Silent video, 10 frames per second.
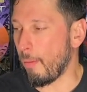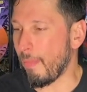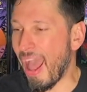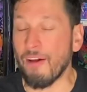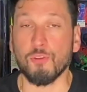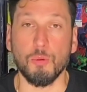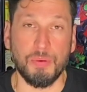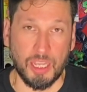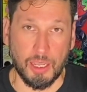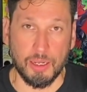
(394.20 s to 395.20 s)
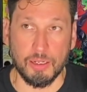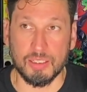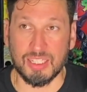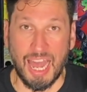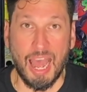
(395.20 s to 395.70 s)
after being
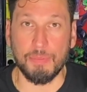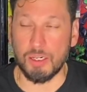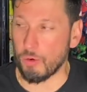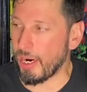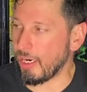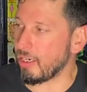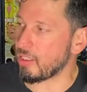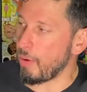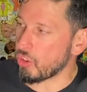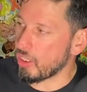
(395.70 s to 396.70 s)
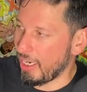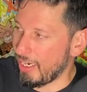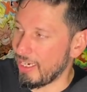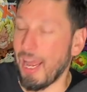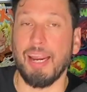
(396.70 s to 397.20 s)
slabbed and graded, especially in
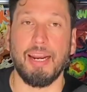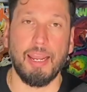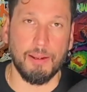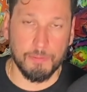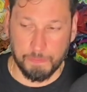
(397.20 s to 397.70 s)
a 9.8.